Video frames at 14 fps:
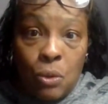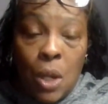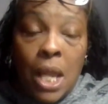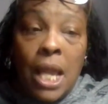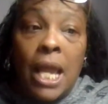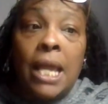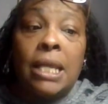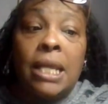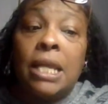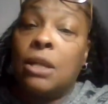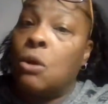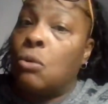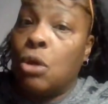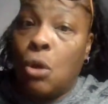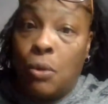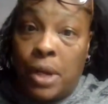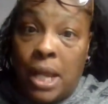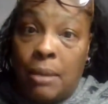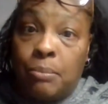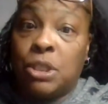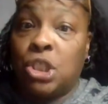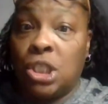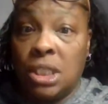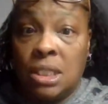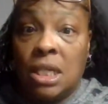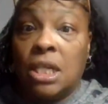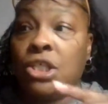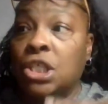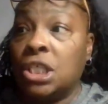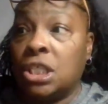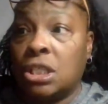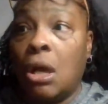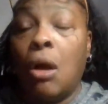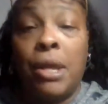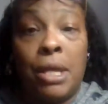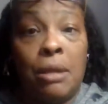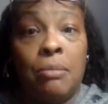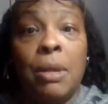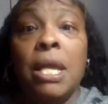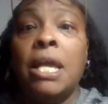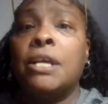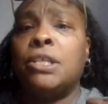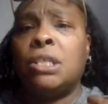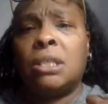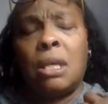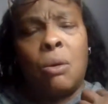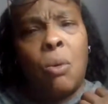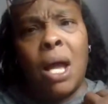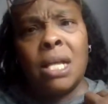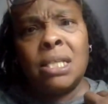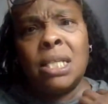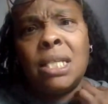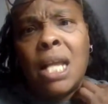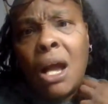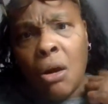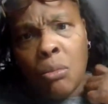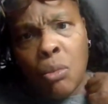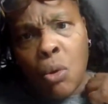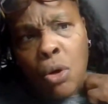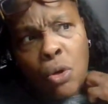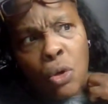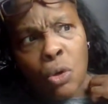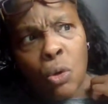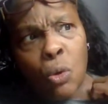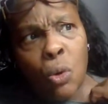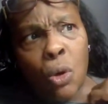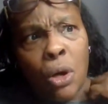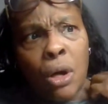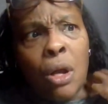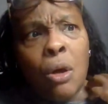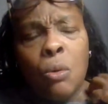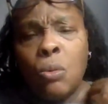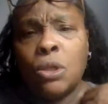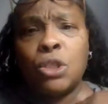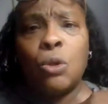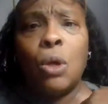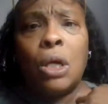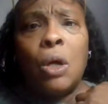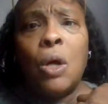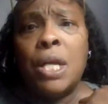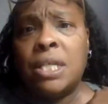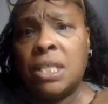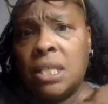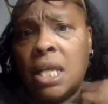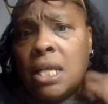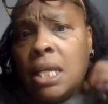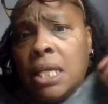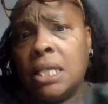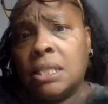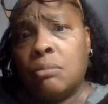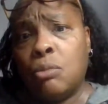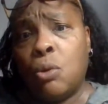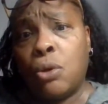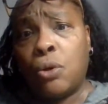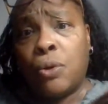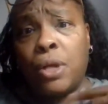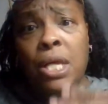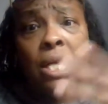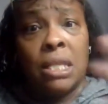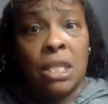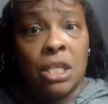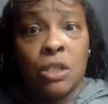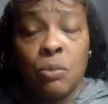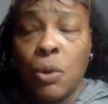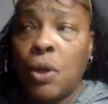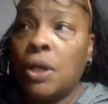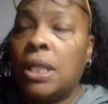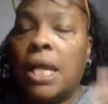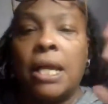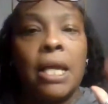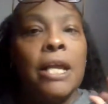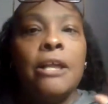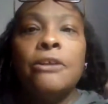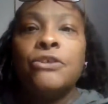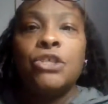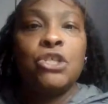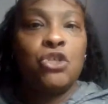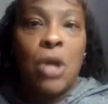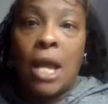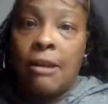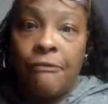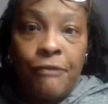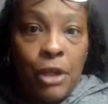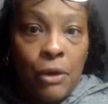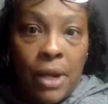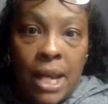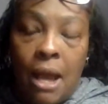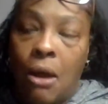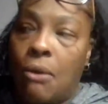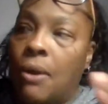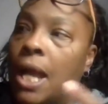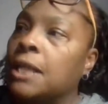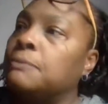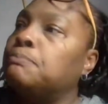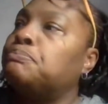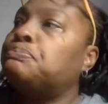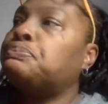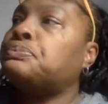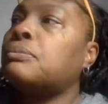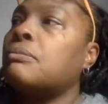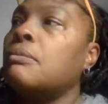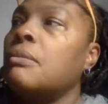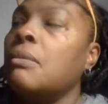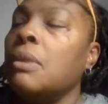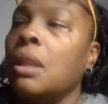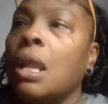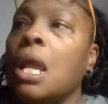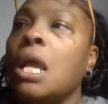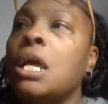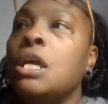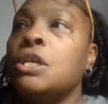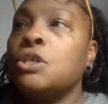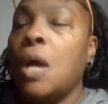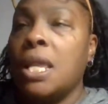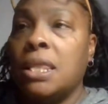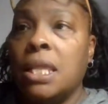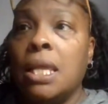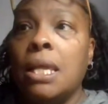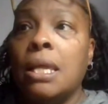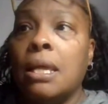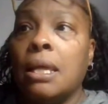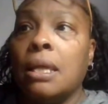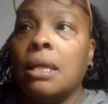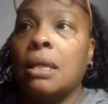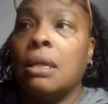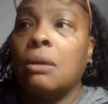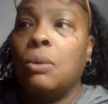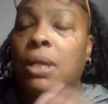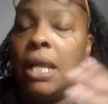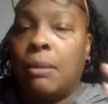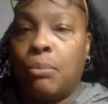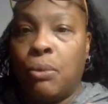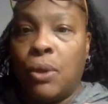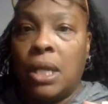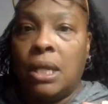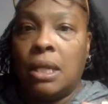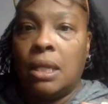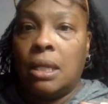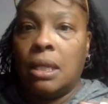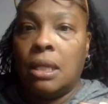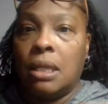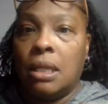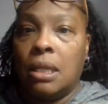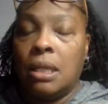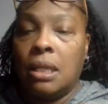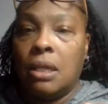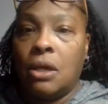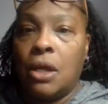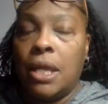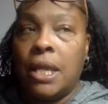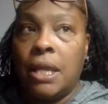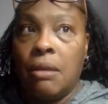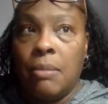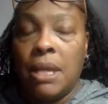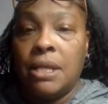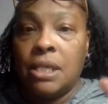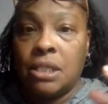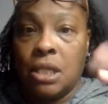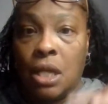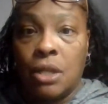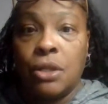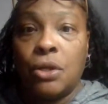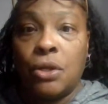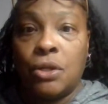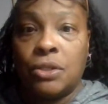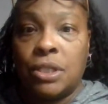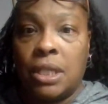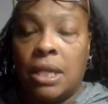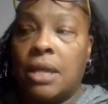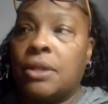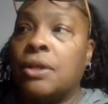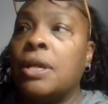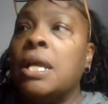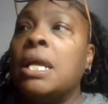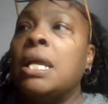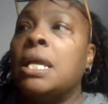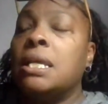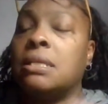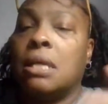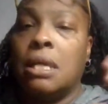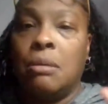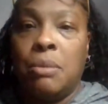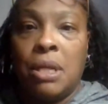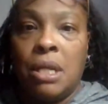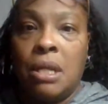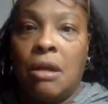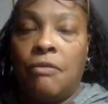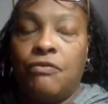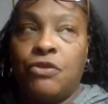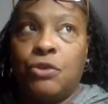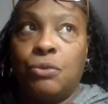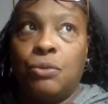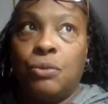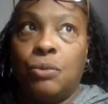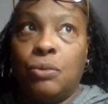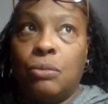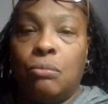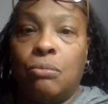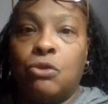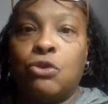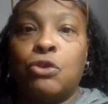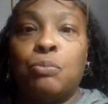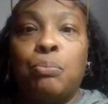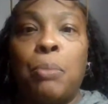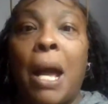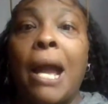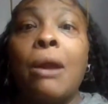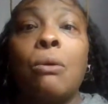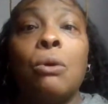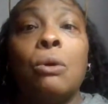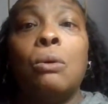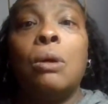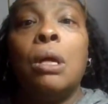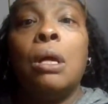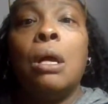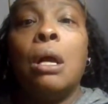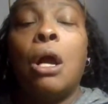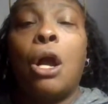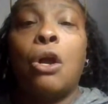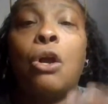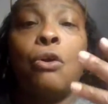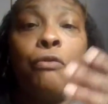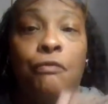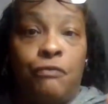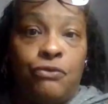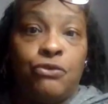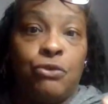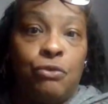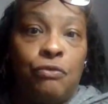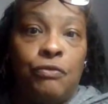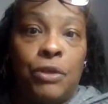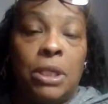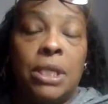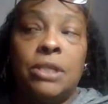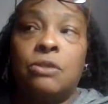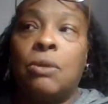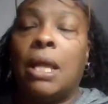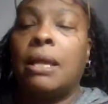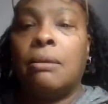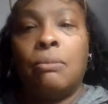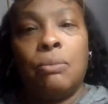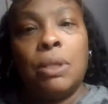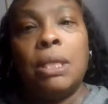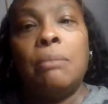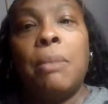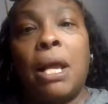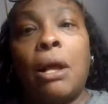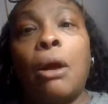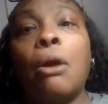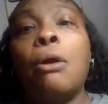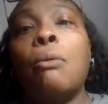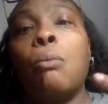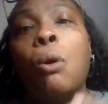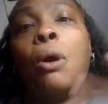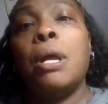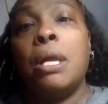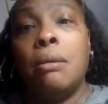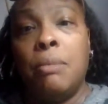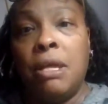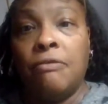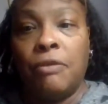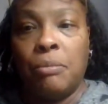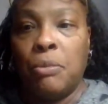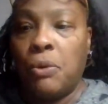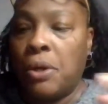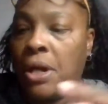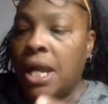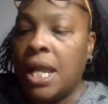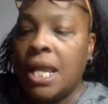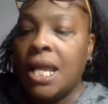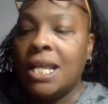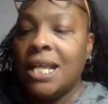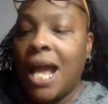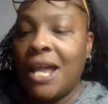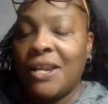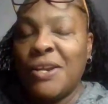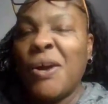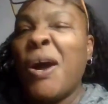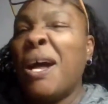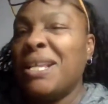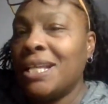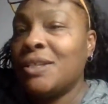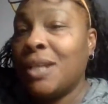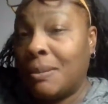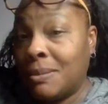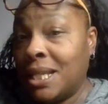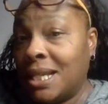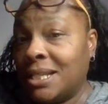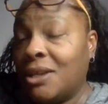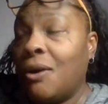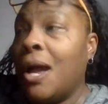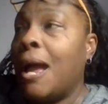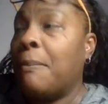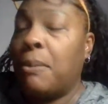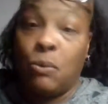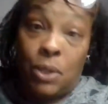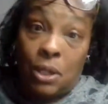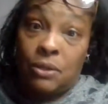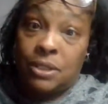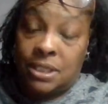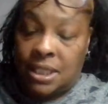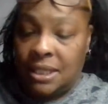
And he don't know that, but she does. She saw him, and she's like, why is he now immortal? Or what's going on? Is it that he's immortal here in this world? Like, she's trying to figure it out, right? So I think when they bring him and this other girl together, it's going to be enough to spiral her true feelings, like really make her want him even more. I don't know, that's what I'm thinking is going to happen. We're going to see.